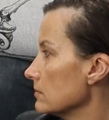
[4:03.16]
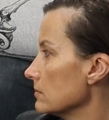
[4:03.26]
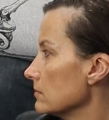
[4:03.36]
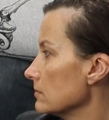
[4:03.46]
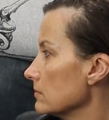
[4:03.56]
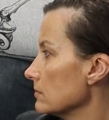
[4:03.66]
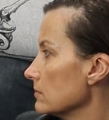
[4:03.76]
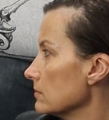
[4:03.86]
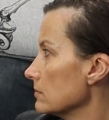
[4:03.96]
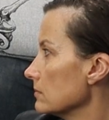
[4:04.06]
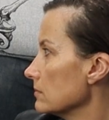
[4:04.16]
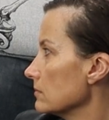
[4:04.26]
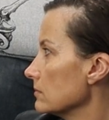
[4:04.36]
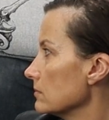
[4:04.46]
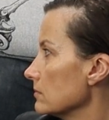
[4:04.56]

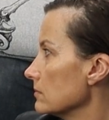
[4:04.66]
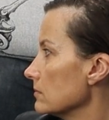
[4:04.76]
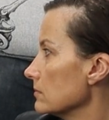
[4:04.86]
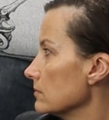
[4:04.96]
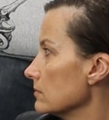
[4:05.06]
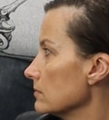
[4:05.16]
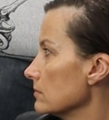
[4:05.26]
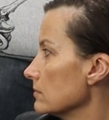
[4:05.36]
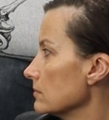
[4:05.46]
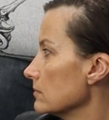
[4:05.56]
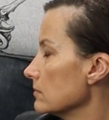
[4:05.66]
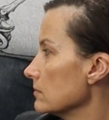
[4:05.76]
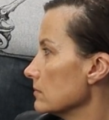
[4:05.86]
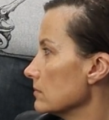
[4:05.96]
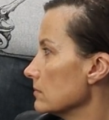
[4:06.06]

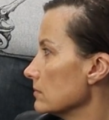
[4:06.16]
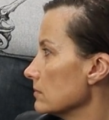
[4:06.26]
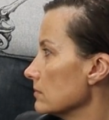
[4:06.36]
(not speaking)